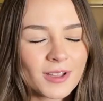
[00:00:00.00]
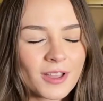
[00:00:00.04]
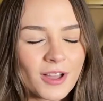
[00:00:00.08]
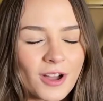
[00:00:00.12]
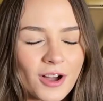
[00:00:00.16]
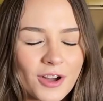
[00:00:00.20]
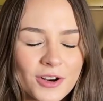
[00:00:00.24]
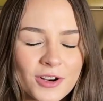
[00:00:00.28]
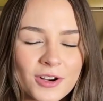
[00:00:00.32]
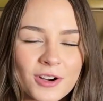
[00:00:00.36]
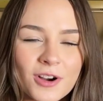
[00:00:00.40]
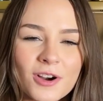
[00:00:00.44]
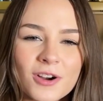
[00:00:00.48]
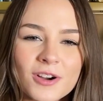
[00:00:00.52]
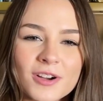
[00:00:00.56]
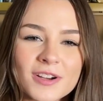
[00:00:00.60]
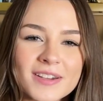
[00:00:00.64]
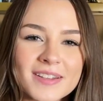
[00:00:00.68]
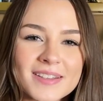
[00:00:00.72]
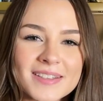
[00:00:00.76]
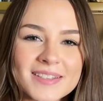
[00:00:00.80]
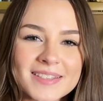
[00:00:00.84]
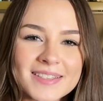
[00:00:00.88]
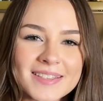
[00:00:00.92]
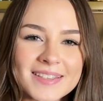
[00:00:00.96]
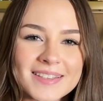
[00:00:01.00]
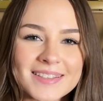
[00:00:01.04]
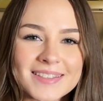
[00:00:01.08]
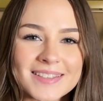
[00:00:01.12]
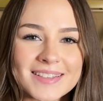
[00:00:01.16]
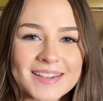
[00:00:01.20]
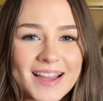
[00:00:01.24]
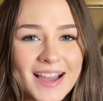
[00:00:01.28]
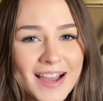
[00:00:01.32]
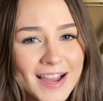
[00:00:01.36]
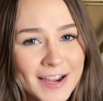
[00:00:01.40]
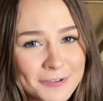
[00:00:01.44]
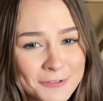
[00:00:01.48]
Connor Harkness is
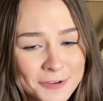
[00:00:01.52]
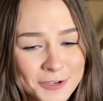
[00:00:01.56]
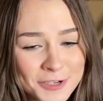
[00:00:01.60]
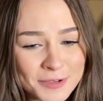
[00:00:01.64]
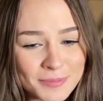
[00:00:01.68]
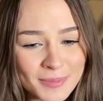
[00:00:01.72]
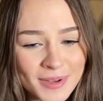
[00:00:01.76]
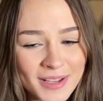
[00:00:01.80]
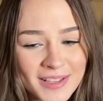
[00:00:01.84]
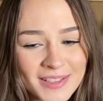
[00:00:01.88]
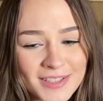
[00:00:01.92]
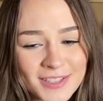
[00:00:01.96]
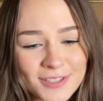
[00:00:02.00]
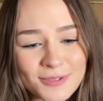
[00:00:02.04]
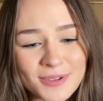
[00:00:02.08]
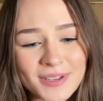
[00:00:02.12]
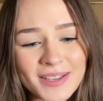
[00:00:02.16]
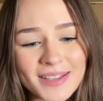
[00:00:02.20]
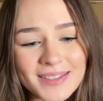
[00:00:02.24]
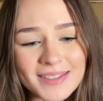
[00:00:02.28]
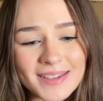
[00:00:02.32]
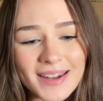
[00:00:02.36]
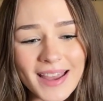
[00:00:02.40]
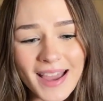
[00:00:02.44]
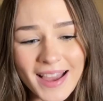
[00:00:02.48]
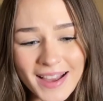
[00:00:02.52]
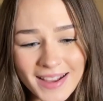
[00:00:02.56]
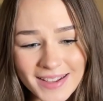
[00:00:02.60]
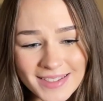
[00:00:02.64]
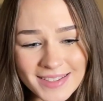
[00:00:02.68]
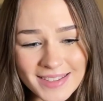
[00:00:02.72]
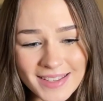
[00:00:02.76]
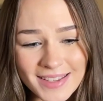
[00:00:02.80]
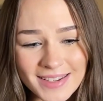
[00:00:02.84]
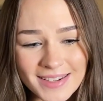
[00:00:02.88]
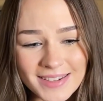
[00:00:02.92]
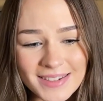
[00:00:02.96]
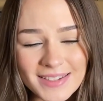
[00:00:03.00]
an Irish man, so he has an
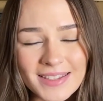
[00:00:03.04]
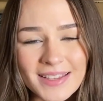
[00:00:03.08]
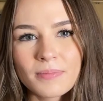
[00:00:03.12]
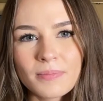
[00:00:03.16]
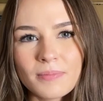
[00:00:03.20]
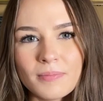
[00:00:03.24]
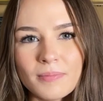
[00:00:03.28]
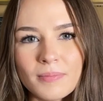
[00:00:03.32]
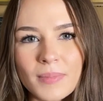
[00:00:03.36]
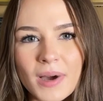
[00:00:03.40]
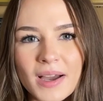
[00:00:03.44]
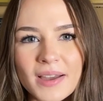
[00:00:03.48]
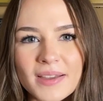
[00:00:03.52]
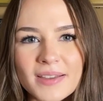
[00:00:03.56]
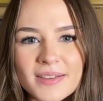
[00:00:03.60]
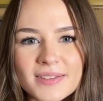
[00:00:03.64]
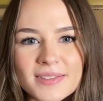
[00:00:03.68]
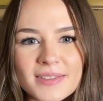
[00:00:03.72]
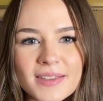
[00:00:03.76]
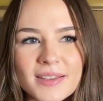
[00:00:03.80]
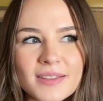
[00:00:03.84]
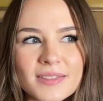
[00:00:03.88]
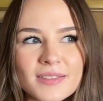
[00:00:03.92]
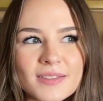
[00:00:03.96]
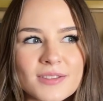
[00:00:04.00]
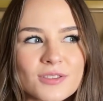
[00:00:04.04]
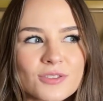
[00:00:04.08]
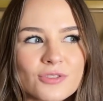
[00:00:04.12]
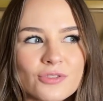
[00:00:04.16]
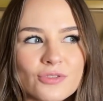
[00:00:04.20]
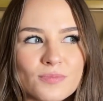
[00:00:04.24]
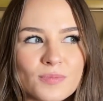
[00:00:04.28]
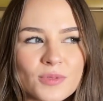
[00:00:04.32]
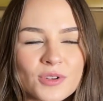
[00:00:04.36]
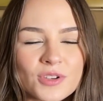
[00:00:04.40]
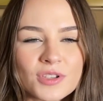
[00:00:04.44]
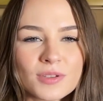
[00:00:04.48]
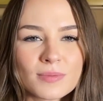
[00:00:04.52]
accent. Maya's like this
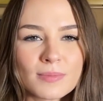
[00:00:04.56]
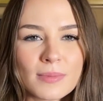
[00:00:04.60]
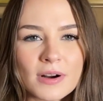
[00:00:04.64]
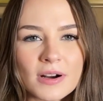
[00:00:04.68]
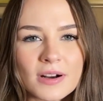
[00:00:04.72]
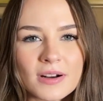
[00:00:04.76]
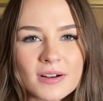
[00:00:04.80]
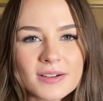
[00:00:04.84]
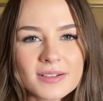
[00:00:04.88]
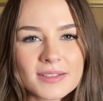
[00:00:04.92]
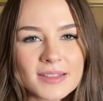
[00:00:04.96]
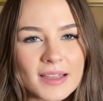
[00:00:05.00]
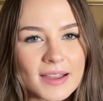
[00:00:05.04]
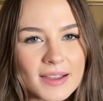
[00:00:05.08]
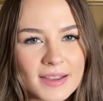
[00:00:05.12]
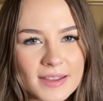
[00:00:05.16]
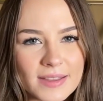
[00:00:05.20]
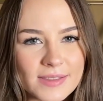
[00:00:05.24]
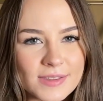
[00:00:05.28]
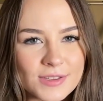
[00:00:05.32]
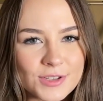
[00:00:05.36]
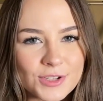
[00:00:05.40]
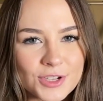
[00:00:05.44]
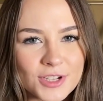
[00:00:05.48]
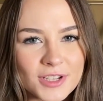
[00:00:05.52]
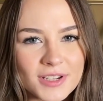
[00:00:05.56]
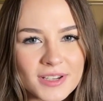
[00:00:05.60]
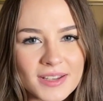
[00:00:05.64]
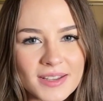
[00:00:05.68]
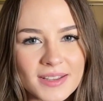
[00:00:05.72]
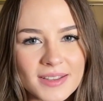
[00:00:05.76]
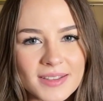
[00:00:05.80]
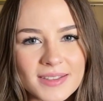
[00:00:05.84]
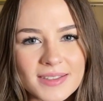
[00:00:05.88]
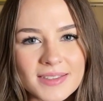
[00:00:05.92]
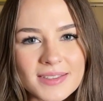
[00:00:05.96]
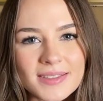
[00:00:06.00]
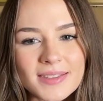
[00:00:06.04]
super smart science
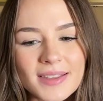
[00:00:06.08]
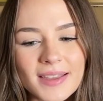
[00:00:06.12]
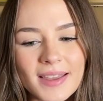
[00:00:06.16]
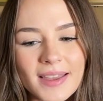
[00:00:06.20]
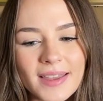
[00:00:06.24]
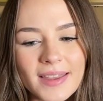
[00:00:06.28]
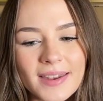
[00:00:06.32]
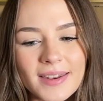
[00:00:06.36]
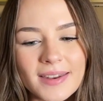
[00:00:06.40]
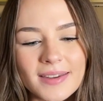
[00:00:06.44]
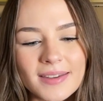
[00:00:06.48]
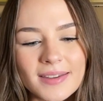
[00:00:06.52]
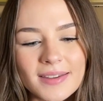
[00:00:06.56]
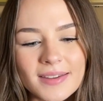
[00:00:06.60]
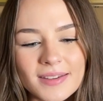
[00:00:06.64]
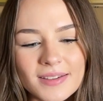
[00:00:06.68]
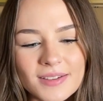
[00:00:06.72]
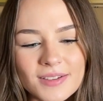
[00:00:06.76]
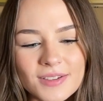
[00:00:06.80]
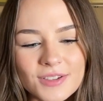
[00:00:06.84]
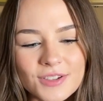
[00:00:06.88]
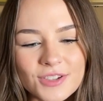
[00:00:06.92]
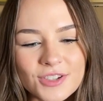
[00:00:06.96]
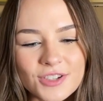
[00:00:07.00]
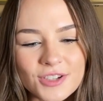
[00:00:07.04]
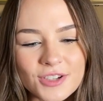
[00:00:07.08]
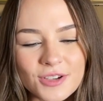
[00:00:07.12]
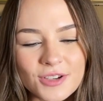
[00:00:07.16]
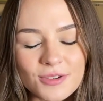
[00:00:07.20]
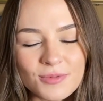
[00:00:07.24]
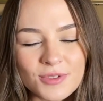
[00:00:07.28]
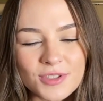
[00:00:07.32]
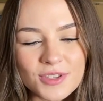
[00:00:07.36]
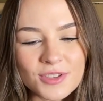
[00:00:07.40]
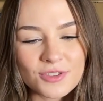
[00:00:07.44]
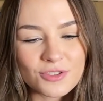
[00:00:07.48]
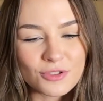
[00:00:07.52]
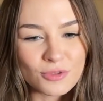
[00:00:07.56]
genius, and she
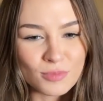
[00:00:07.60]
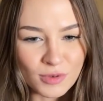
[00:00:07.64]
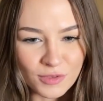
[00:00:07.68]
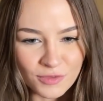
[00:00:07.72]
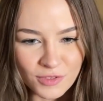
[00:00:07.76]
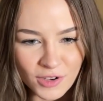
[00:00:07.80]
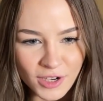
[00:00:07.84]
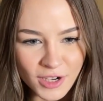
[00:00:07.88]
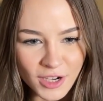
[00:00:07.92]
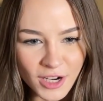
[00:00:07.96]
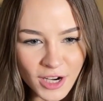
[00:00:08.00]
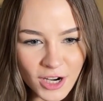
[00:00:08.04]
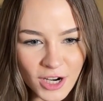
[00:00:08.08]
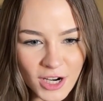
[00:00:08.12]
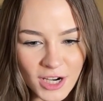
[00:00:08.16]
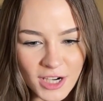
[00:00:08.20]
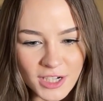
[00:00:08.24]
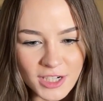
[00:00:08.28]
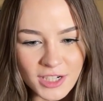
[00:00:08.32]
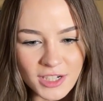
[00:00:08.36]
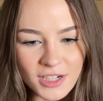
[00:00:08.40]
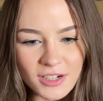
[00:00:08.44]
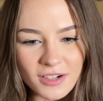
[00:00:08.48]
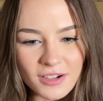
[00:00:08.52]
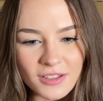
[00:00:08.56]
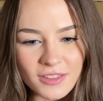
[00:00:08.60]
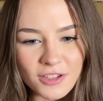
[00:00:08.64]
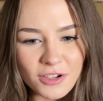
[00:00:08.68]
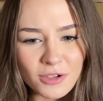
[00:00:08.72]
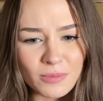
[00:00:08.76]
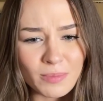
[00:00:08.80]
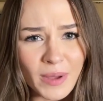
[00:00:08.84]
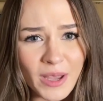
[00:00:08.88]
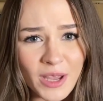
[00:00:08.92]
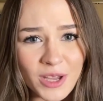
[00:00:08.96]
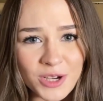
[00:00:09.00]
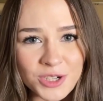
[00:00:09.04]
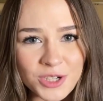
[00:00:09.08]
was a super fun character. Their
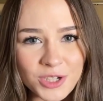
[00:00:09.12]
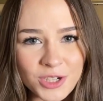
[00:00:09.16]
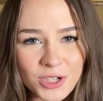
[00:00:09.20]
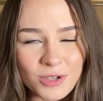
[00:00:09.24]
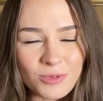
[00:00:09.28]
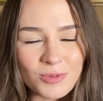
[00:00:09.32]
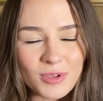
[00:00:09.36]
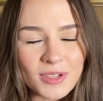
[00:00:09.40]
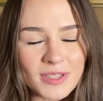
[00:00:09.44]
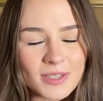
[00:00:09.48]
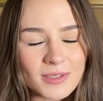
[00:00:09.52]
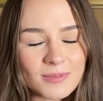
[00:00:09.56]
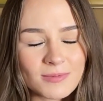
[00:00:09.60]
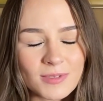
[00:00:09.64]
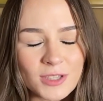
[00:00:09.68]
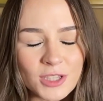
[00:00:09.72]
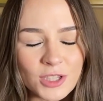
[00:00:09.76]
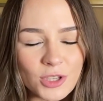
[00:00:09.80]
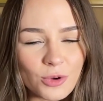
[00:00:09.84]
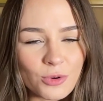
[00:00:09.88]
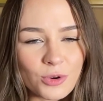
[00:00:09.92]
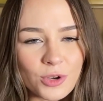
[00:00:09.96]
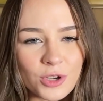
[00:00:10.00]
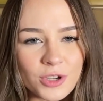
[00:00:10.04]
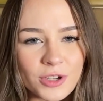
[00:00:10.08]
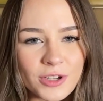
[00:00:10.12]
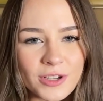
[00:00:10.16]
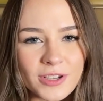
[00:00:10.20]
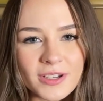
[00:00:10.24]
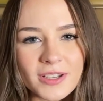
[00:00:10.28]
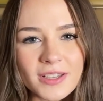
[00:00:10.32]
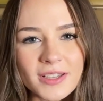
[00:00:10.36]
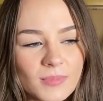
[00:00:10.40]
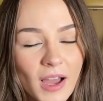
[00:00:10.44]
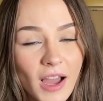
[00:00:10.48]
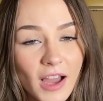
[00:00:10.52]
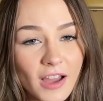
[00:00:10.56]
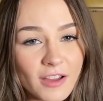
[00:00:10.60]
banter was so good.
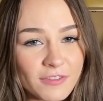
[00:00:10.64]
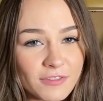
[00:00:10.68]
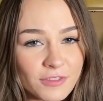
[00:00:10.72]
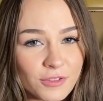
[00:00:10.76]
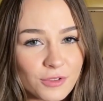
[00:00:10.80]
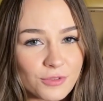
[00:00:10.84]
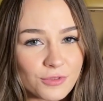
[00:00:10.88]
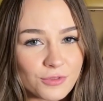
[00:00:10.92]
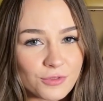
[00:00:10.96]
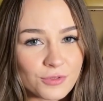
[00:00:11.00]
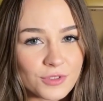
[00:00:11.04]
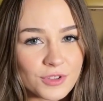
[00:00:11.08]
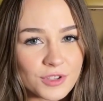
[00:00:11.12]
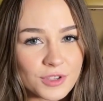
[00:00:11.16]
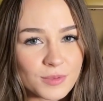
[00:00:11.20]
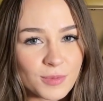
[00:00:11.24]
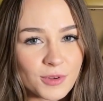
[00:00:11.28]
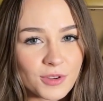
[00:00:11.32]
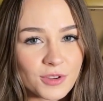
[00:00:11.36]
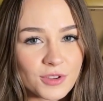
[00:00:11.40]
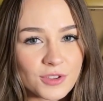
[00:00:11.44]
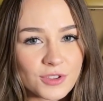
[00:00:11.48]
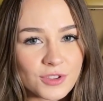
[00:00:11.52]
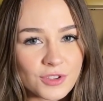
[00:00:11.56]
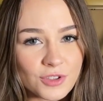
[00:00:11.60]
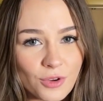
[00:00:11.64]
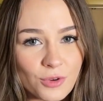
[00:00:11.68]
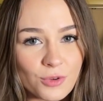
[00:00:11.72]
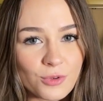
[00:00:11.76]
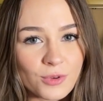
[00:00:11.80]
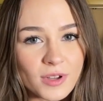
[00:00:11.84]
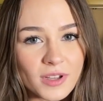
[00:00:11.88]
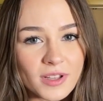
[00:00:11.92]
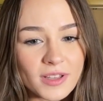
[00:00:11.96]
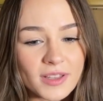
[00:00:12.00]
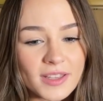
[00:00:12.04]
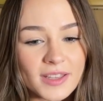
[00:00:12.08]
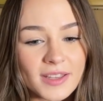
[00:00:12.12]
I flew through this book so
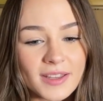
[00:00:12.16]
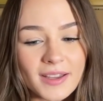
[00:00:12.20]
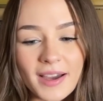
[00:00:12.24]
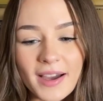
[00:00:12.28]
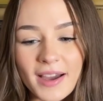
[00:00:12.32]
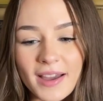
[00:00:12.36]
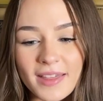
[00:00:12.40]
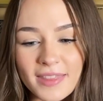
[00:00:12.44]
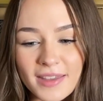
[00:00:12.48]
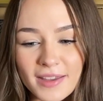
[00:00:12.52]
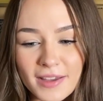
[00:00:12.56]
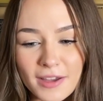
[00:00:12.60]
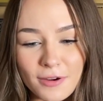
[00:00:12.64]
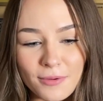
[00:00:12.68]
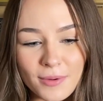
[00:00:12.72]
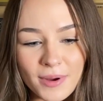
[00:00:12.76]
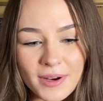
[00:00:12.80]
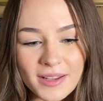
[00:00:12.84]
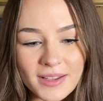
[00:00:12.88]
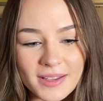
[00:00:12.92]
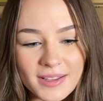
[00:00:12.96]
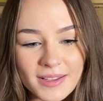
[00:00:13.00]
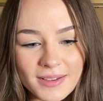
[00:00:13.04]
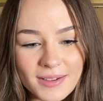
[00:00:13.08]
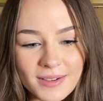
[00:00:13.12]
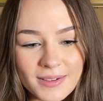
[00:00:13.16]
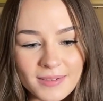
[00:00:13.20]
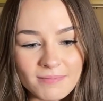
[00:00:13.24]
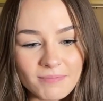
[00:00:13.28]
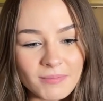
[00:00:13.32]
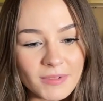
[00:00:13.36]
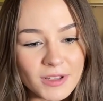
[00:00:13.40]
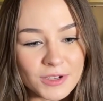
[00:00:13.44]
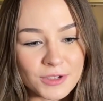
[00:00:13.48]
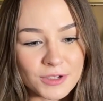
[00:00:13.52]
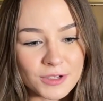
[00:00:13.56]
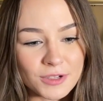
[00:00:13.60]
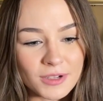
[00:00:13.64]
quickly. I think I read it
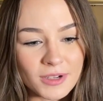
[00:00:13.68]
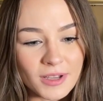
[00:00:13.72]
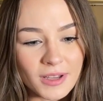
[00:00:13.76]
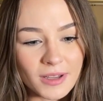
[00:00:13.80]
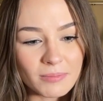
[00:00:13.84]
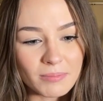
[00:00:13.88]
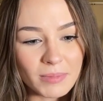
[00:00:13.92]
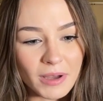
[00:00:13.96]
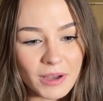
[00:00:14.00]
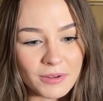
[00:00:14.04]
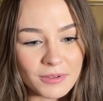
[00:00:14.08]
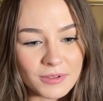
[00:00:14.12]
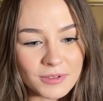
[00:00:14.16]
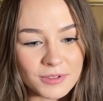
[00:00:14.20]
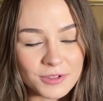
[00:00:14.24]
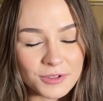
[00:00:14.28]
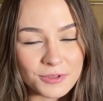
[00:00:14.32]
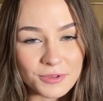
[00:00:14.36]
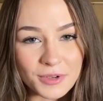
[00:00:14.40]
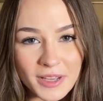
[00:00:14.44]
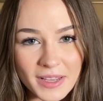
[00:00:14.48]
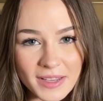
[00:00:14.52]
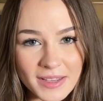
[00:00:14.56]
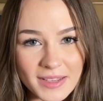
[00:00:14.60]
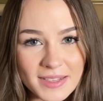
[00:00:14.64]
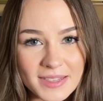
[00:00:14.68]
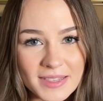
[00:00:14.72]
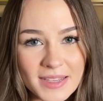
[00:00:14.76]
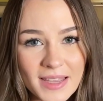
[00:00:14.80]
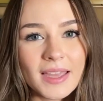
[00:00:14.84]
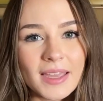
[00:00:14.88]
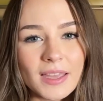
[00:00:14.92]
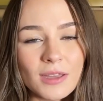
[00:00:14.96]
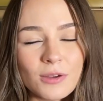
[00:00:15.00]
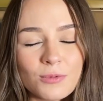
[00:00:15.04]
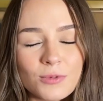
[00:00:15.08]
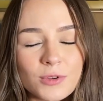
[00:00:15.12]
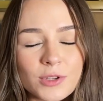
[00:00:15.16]
in about 2 days.
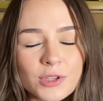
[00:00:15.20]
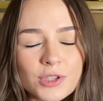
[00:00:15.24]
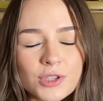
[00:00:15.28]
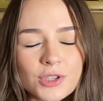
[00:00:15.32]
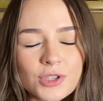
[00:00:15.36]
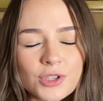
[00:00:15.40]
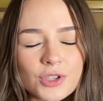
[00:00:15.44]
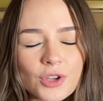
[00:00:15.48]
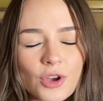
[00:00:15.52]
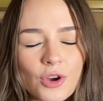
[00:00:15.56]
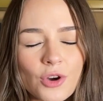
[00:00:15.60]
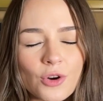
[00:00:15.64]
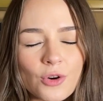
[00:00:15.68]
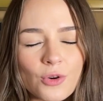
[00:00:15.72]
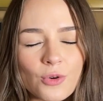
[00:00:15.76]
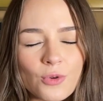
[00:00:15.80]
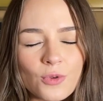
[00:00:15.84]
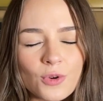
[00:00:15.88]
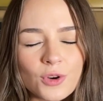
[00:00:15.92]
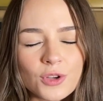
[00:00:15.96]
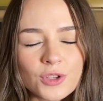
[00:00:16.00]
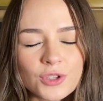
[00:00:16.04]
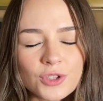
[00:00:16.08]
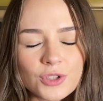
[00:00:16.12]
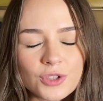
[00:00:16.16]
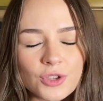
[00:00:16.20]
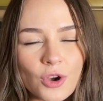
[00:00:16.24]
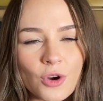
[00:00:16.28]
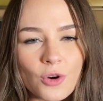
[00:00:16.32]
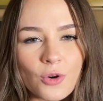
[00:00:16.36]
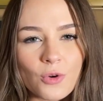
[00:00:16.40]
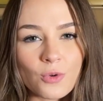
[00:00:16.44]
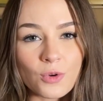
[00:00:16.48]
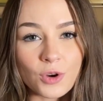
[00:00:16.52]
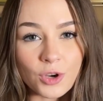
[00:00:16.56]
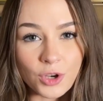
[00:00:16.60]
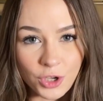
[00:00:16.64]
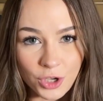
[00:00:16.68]
It was
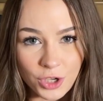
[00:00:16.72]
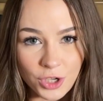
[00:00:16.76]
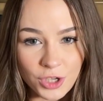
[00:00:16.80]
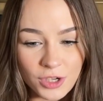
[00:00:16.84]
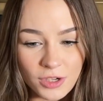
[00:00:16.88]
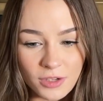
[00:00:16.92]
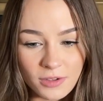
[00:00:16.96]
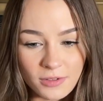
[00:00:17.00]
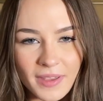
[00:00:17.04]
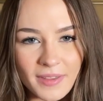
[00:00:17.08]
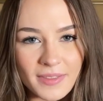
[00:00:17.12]
so good.